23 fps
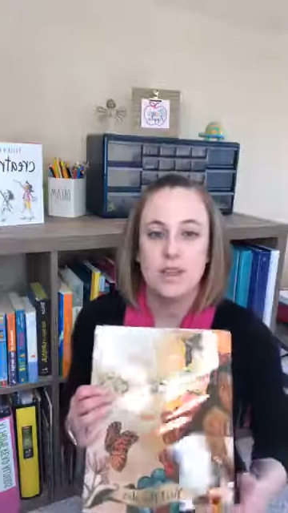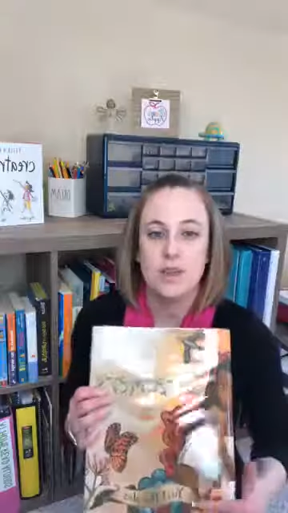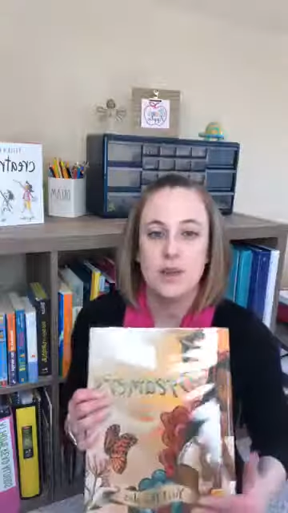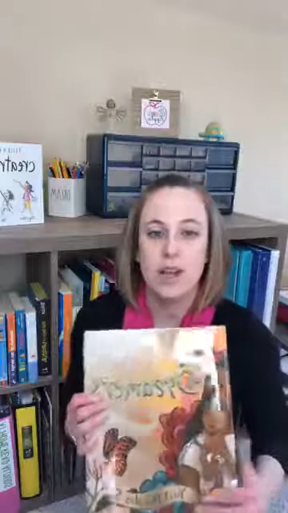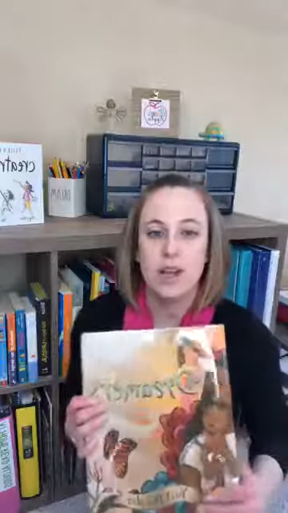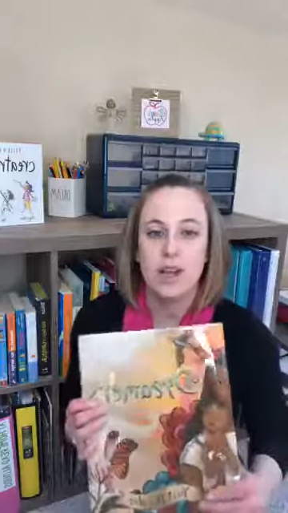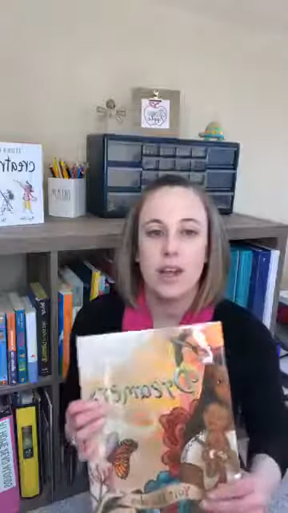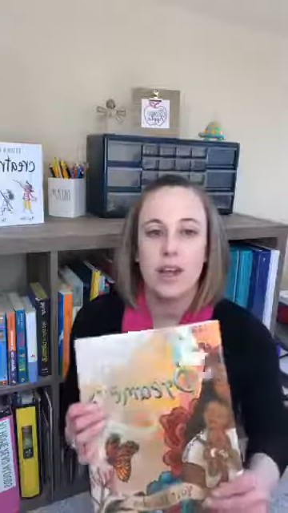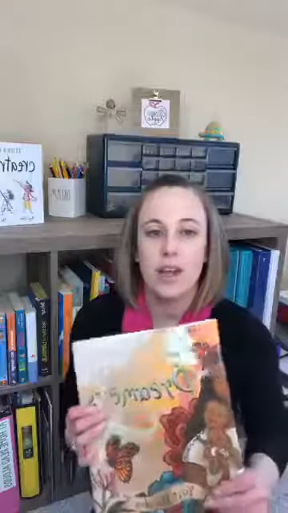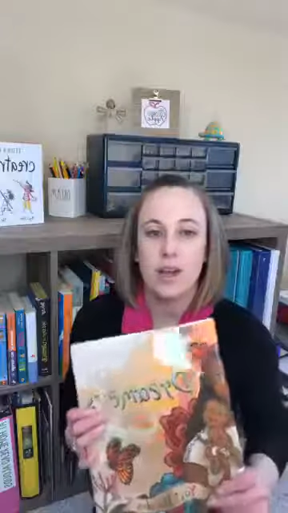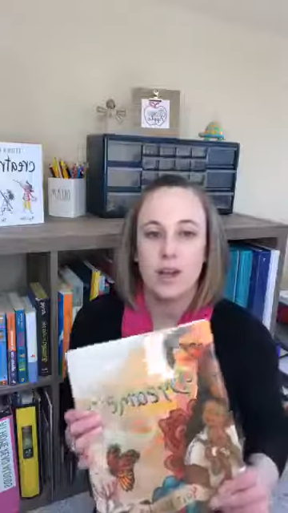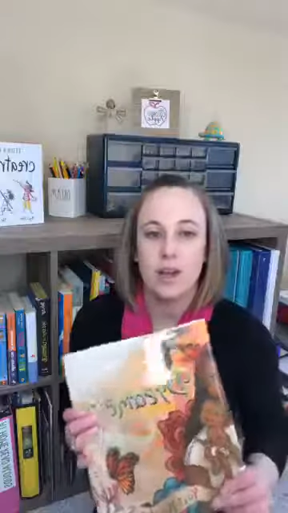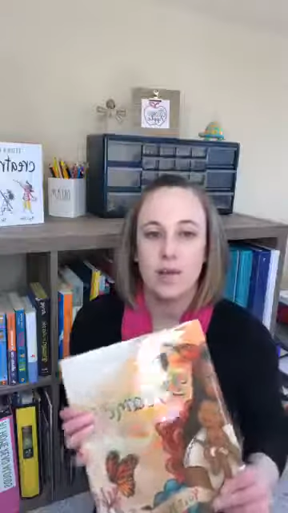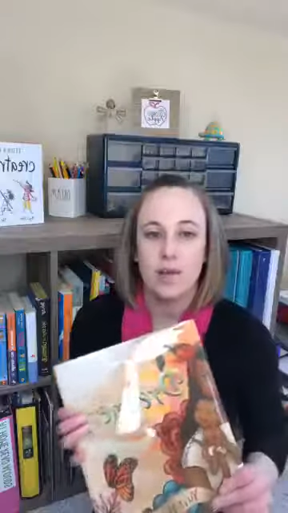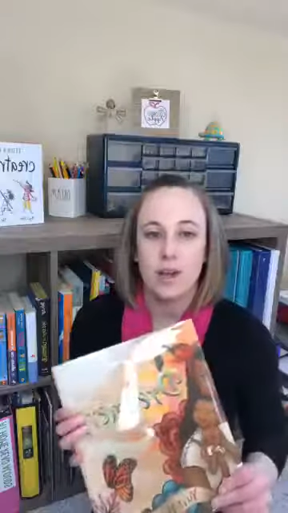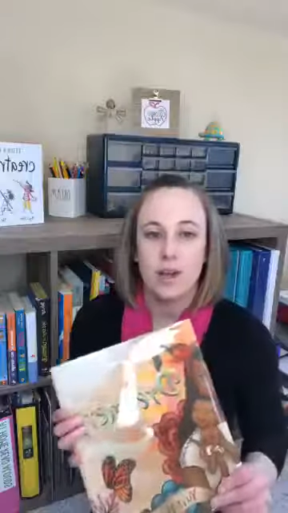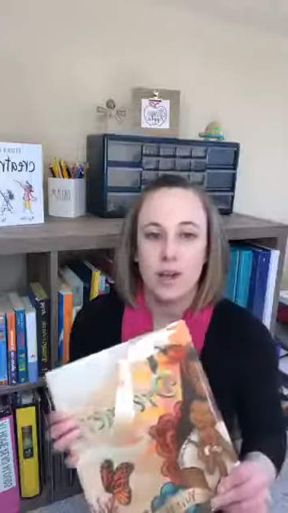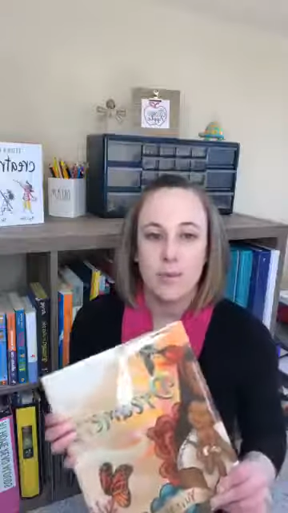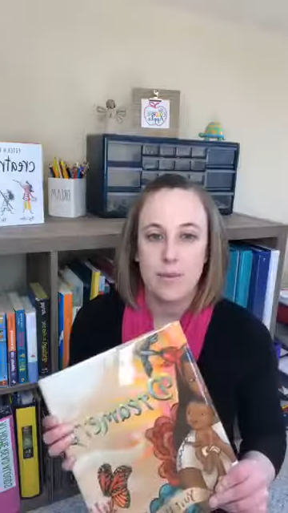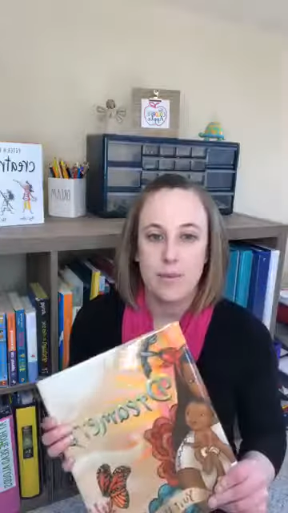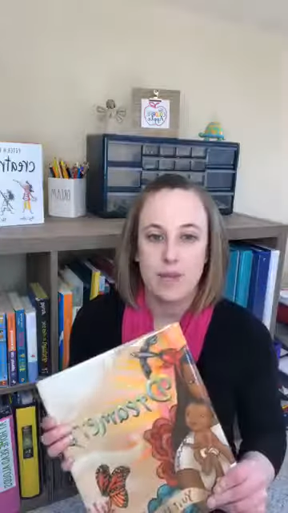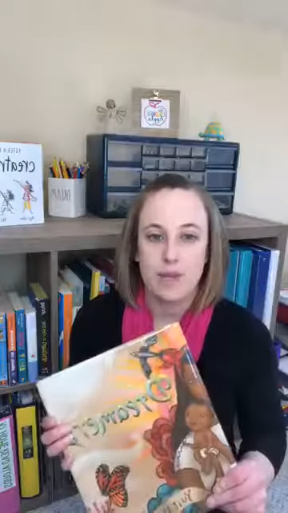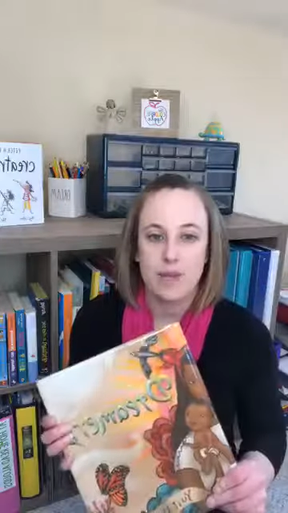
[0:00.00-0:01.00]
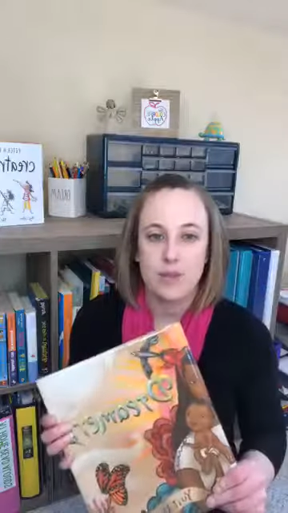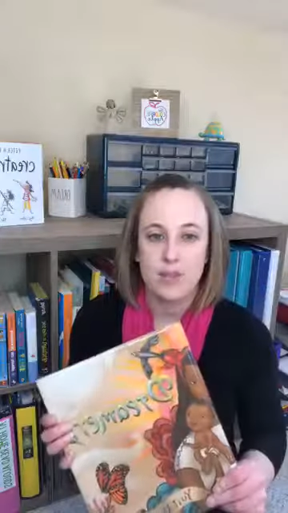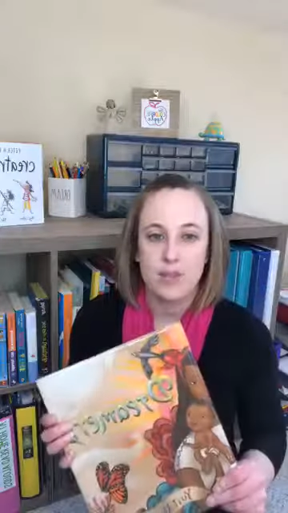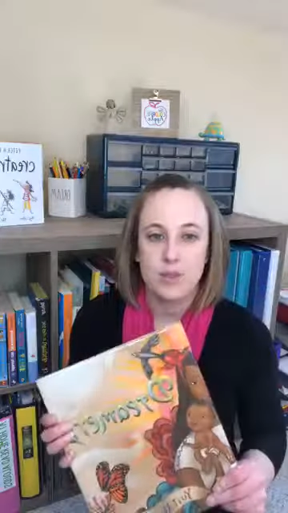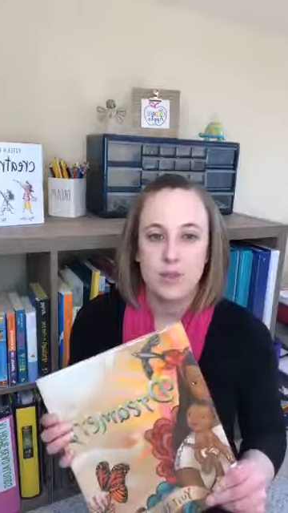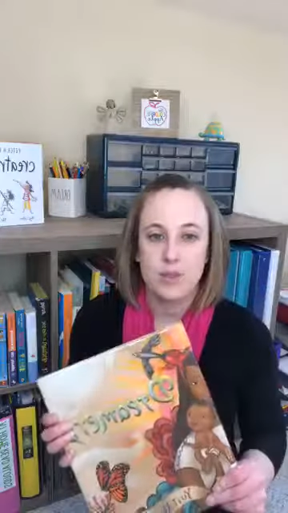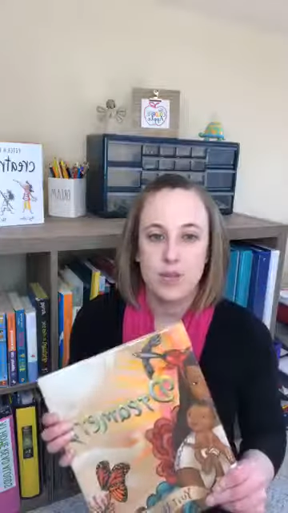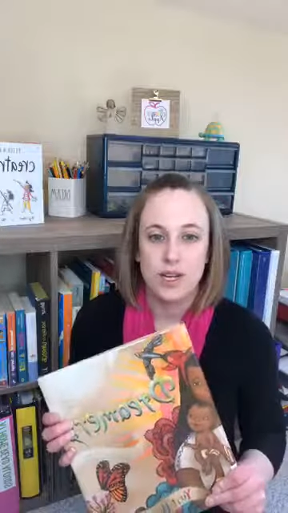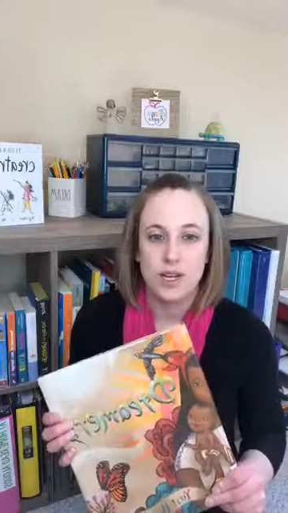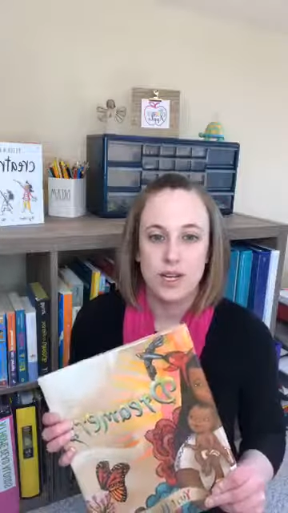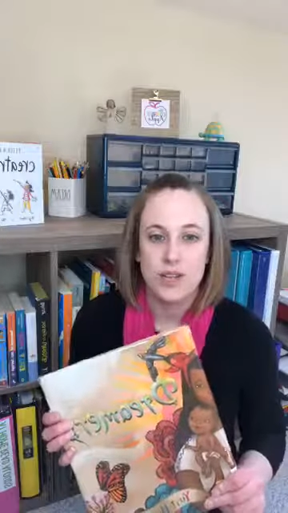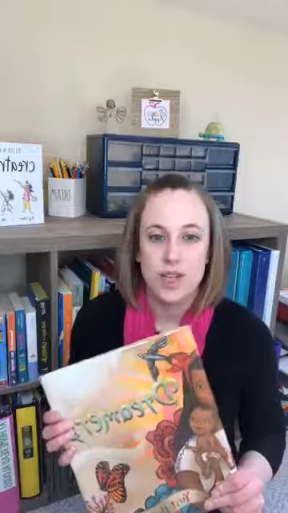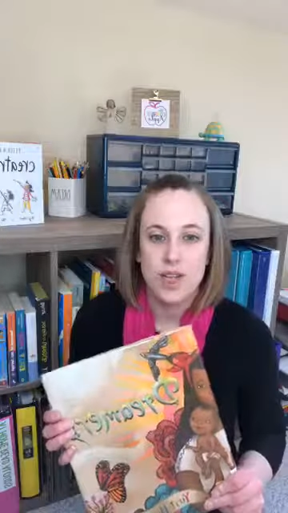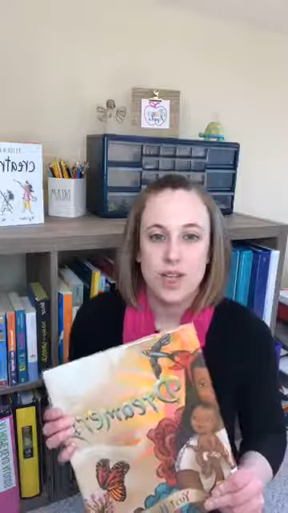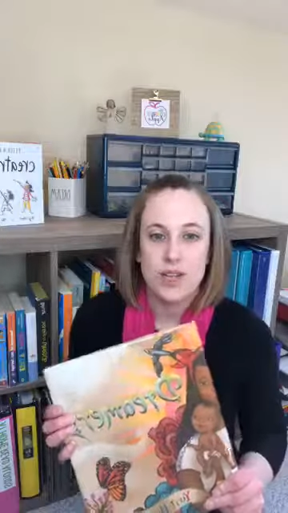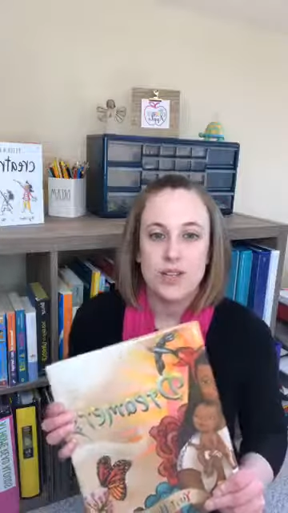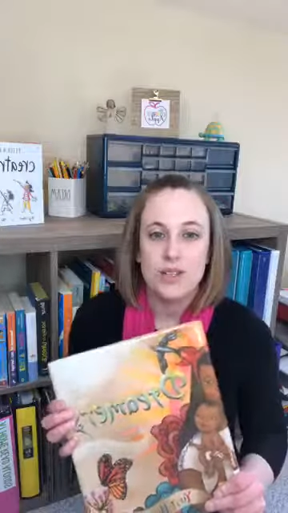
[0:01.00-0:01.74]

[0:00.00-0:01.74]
so I highly recommend this one.